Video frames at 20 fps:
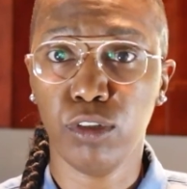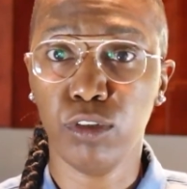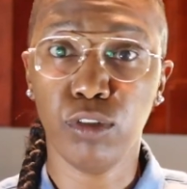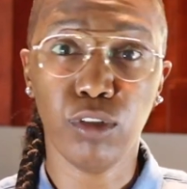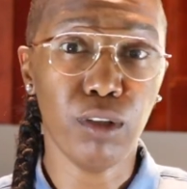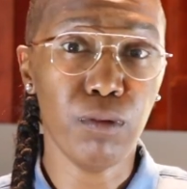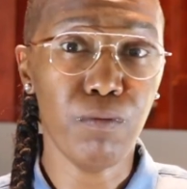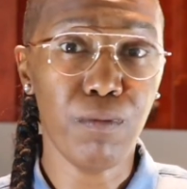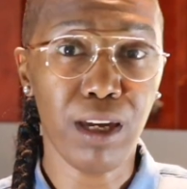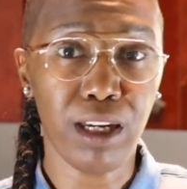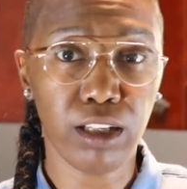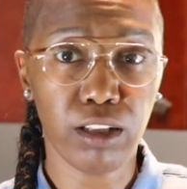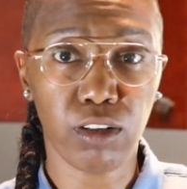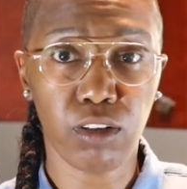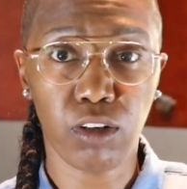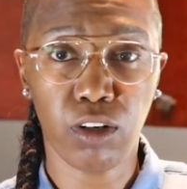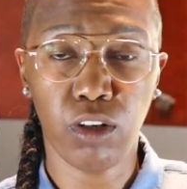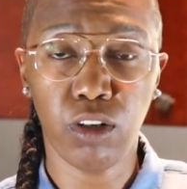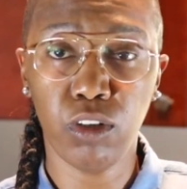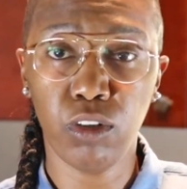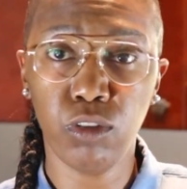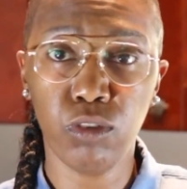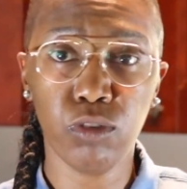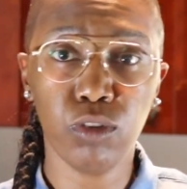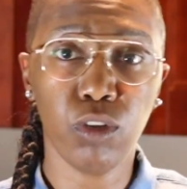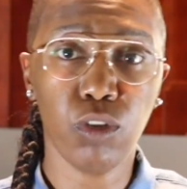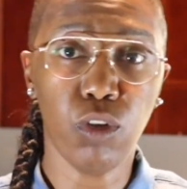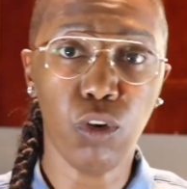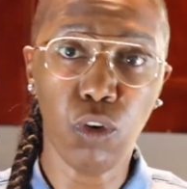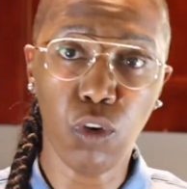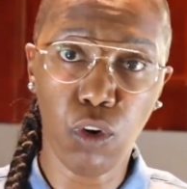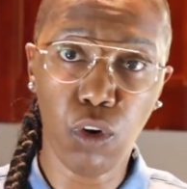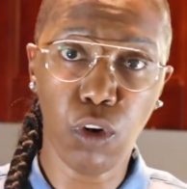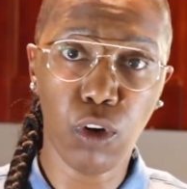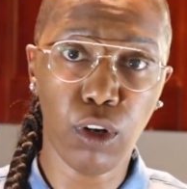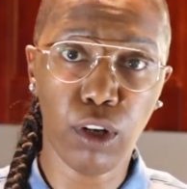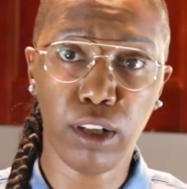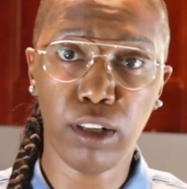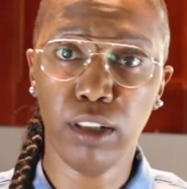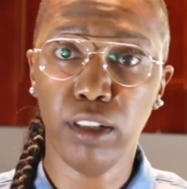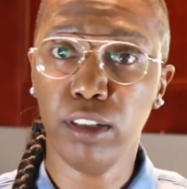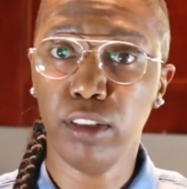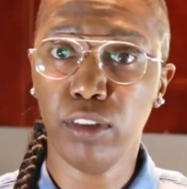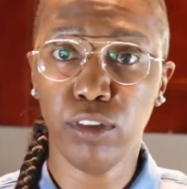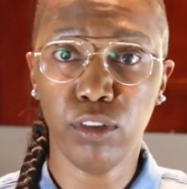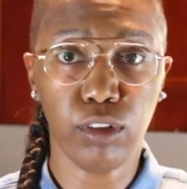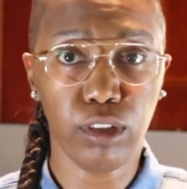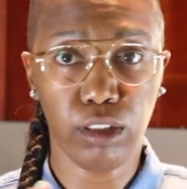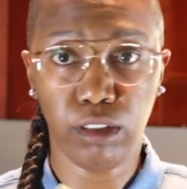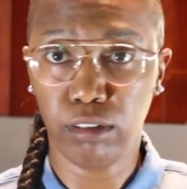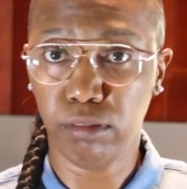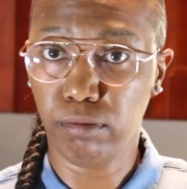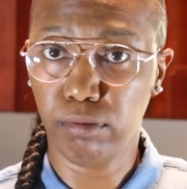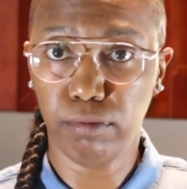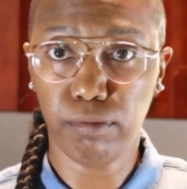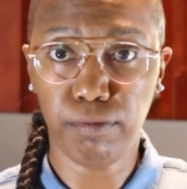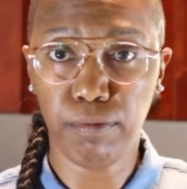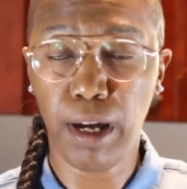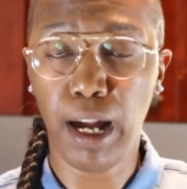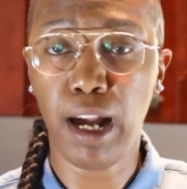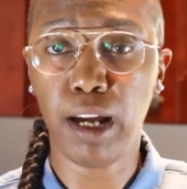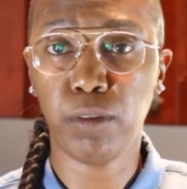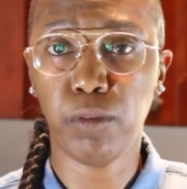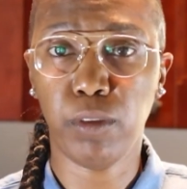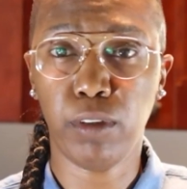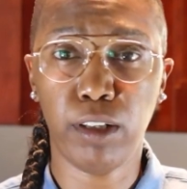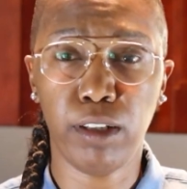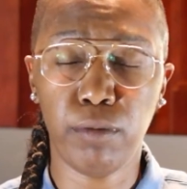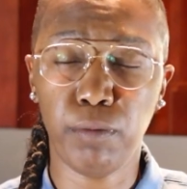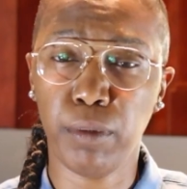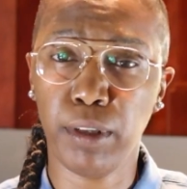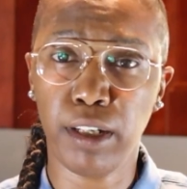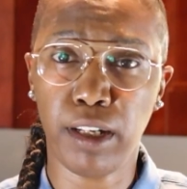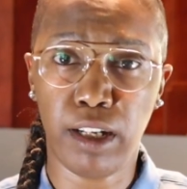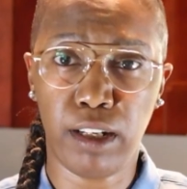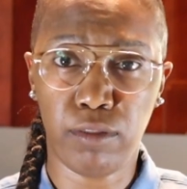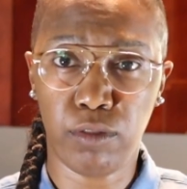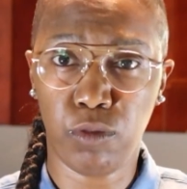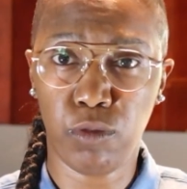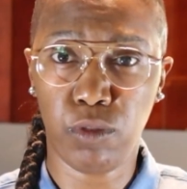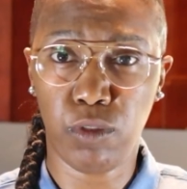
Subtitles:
You could make your own, or you could buy one, but